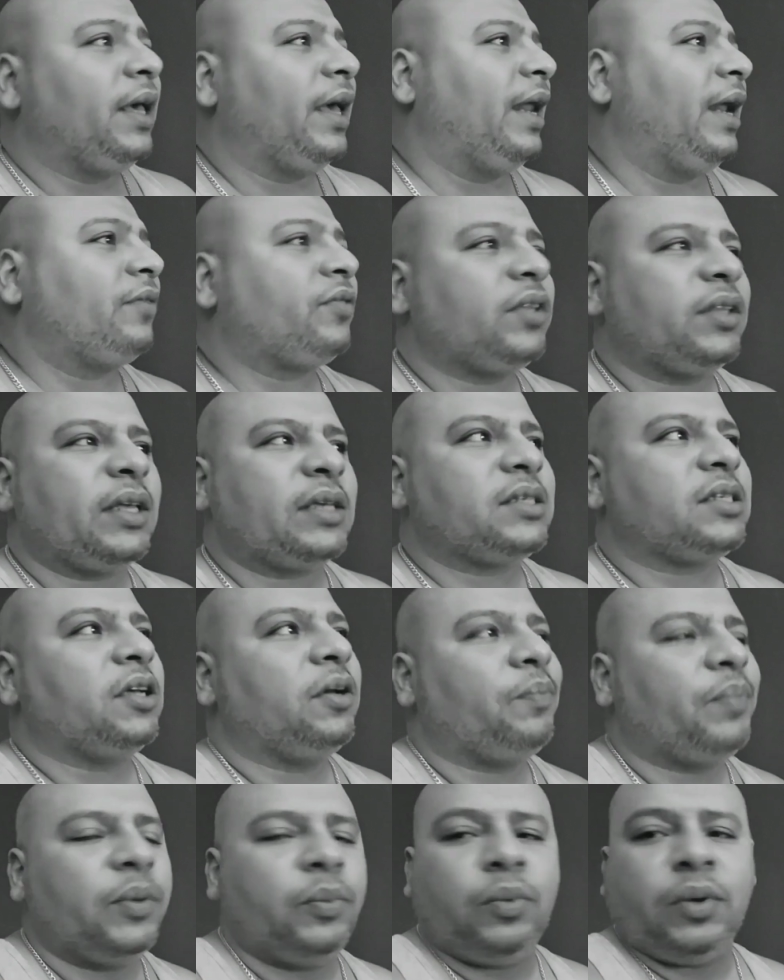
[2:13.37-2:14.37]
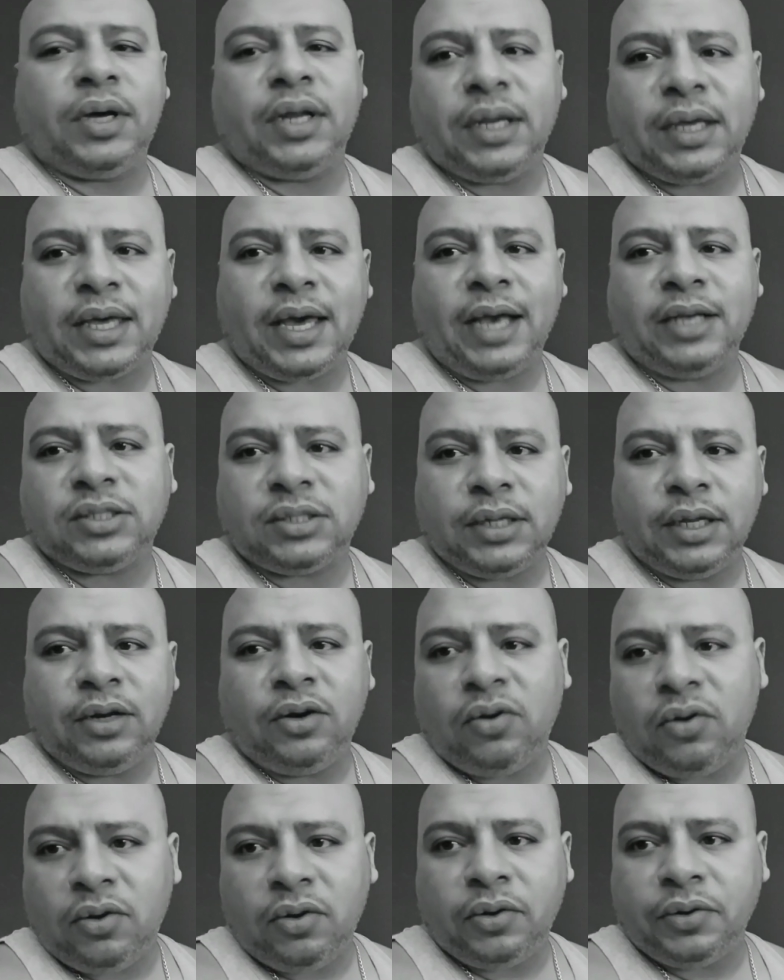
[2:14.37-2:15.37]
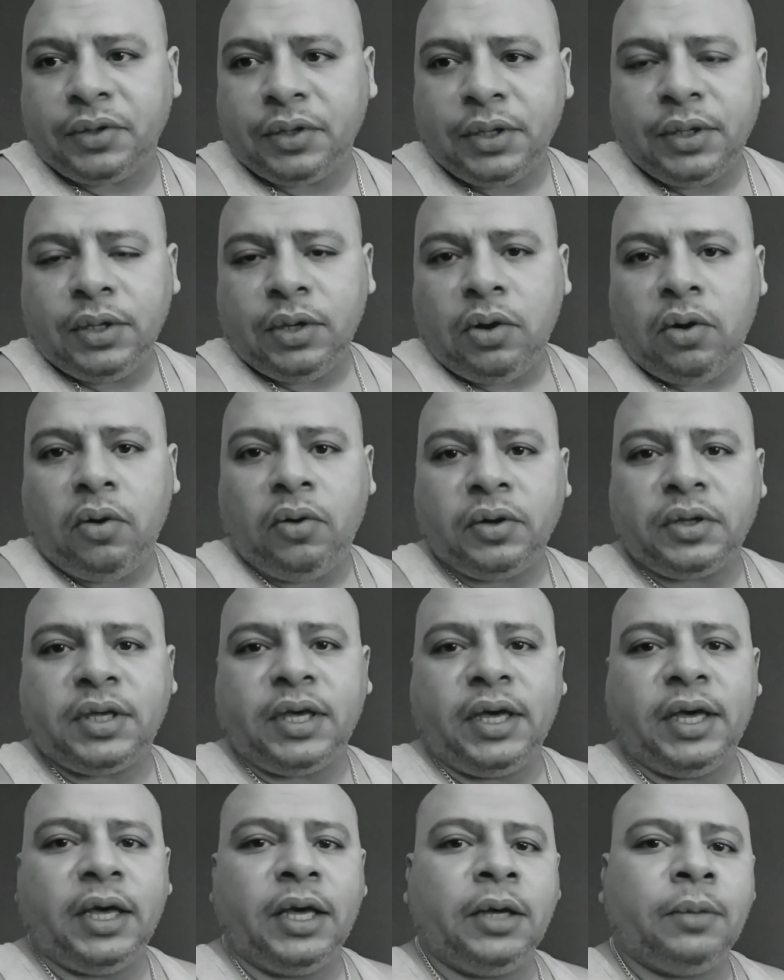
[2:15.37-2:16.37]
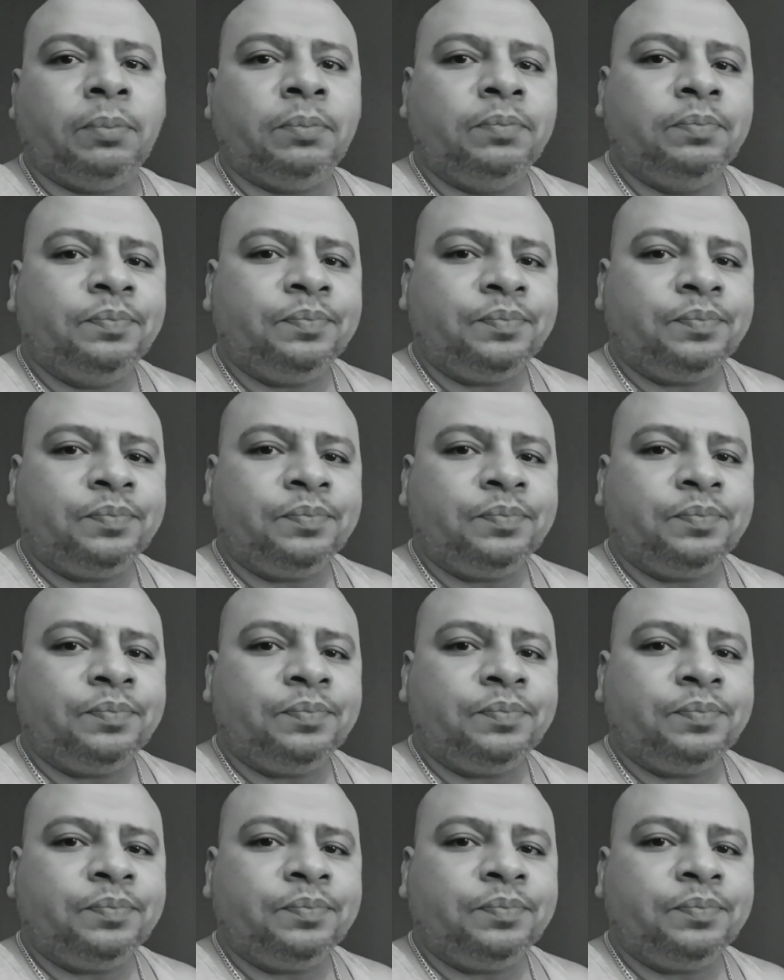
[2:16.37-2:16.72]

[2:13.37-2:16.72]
And I think that's something people are going to catch later on cam.